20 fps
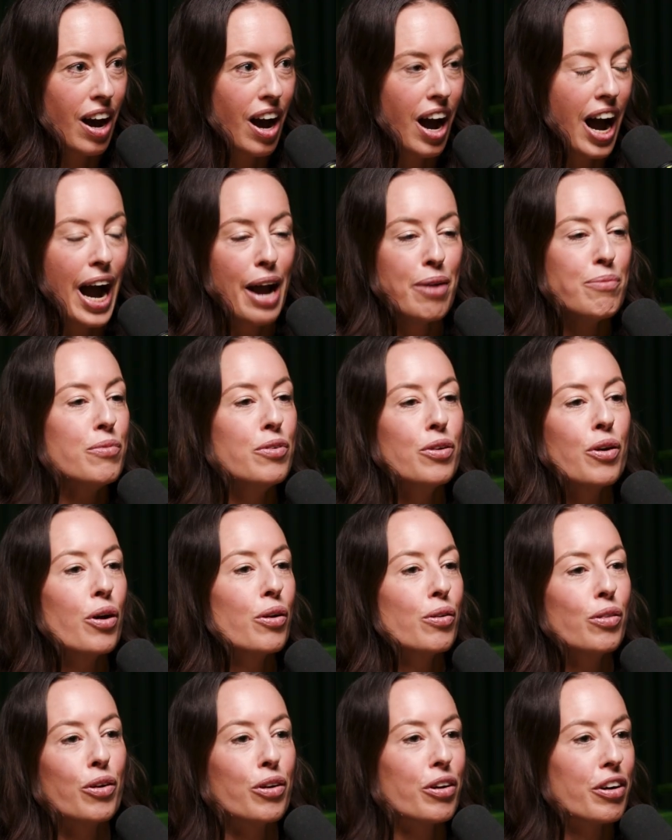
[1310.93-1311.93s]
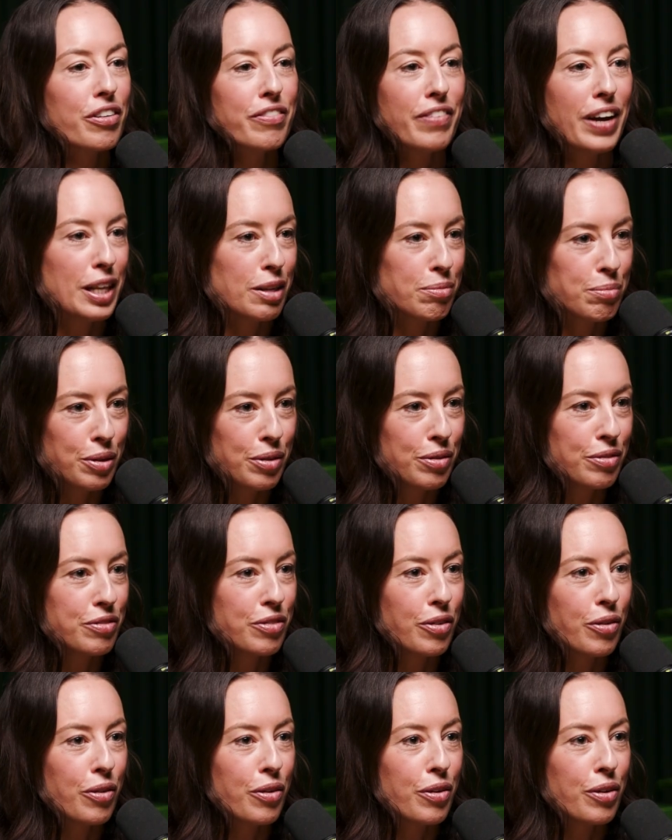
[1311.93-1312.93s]
I'm no longer available
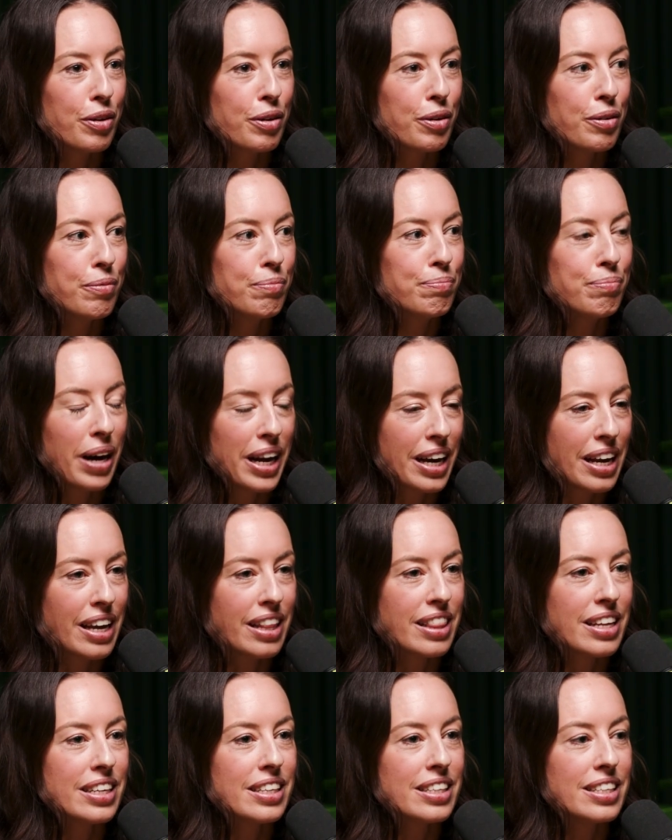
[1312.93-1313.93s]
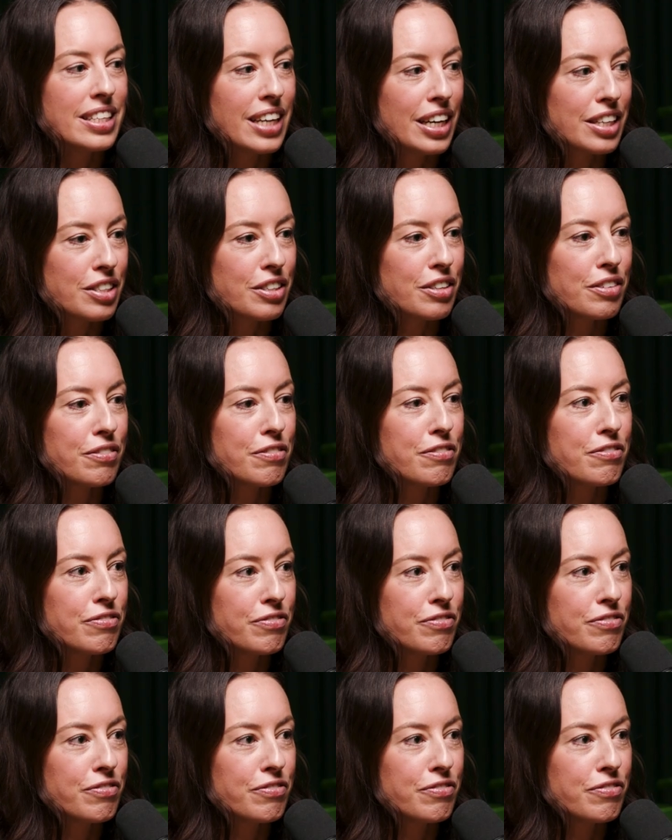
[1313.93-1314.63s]
for money that doesn't